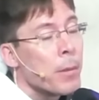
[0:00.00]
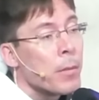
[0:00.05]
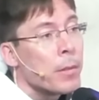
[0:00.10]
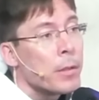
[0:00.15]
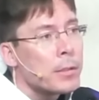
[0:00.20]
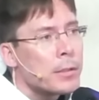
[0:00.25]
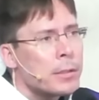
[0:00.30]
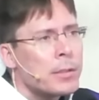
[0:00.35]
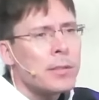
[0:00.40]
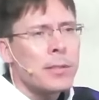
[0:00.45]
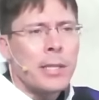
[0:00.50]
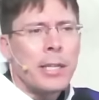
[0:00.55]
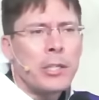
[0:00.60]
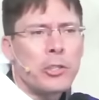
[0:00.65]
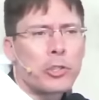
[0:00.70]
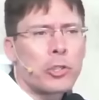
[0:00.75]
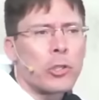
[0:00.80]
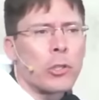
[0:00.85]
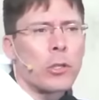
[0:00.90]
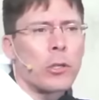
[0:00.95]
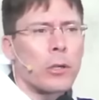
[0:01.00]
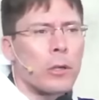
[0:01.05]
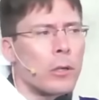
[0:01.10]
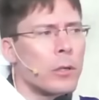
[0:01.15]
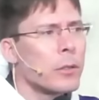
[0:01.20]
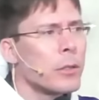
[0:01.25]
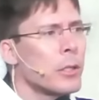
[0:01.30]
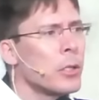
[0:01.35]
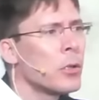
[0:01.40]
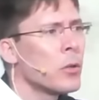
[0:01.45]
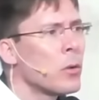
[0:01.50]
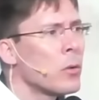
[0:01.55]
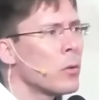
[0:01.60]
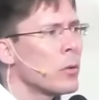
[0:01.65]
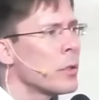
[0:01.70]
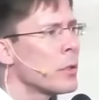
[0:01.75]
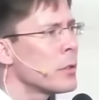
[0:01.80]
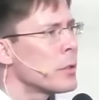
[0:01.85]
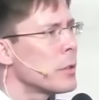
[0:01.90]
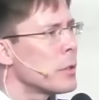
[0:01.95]
this teacher, you know,
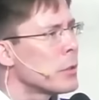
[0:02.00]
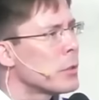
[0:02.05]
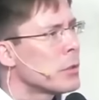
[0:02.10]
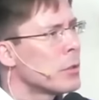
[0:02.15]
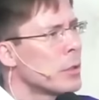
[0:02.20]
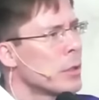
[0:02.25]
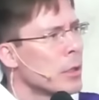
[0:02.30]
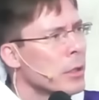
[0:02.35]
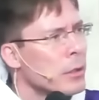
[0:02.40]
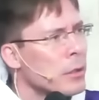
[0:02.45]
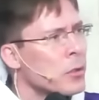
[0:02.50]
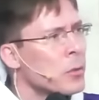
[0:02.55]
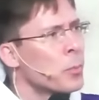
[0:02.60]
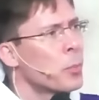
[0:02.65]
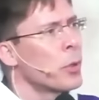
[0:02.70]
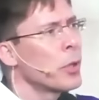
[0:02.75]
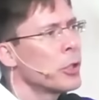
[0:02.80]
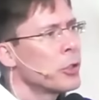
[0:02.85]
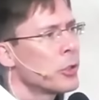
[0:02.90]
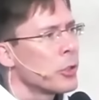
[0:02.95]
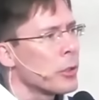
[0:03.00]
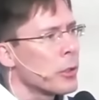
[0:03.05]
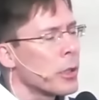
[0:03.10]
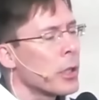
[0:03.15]
this, this, this preacher.